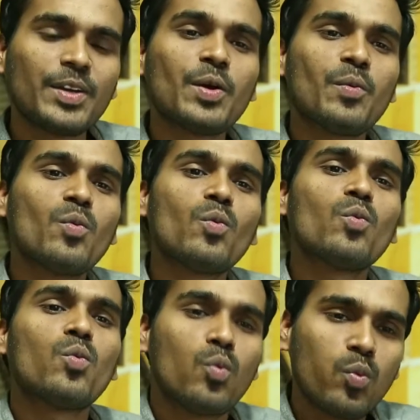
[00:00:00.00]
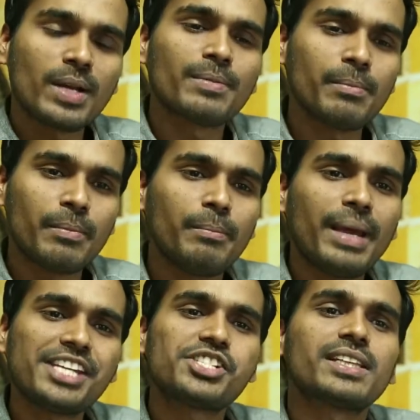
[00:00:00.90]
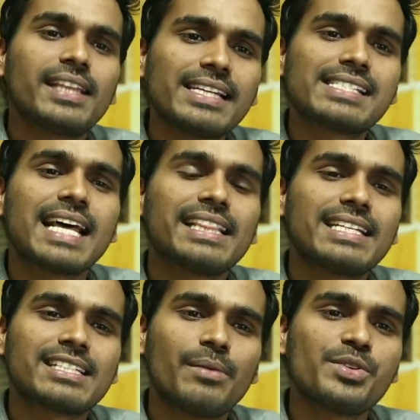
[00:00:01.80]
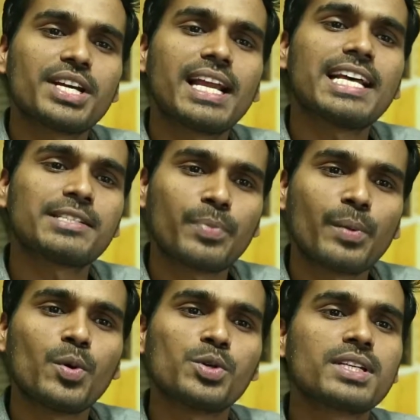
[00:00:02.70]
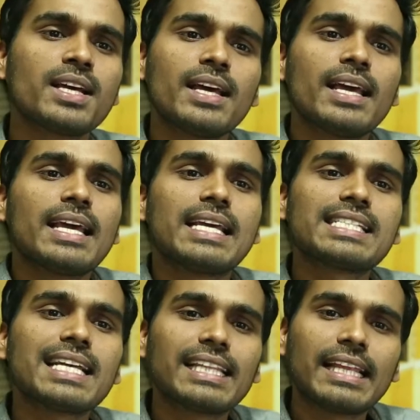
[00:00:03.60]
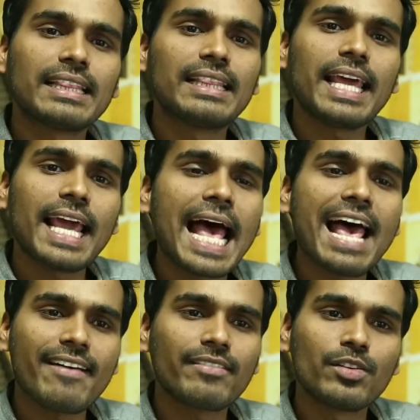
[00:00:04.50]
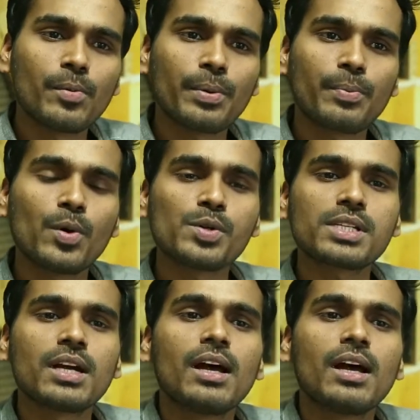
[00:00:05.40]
You know, one of the major things that this commission has proposed is that they have, you know, proposed